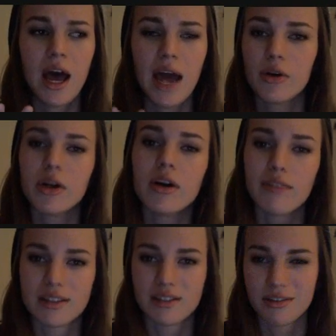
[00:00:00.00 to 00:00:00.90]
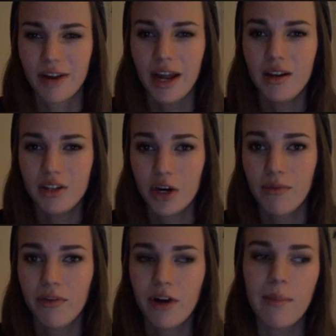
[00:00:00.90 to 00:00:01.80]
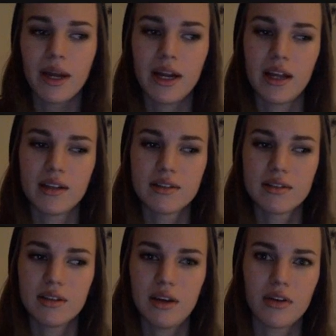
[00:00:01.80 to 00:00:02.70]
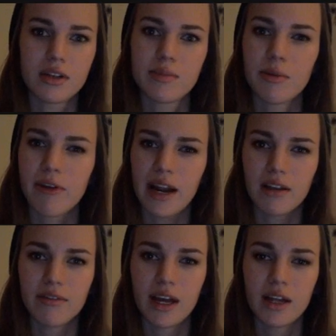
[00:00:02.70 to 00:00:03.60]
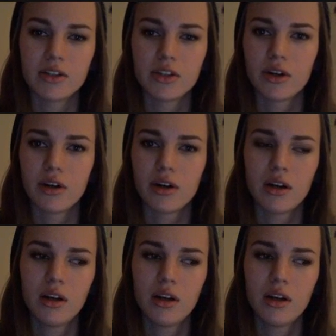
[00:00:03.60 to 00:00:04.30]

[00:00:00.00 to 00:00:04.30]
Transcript: I don't know if that's the right term for it, but it's either a sporadic event, or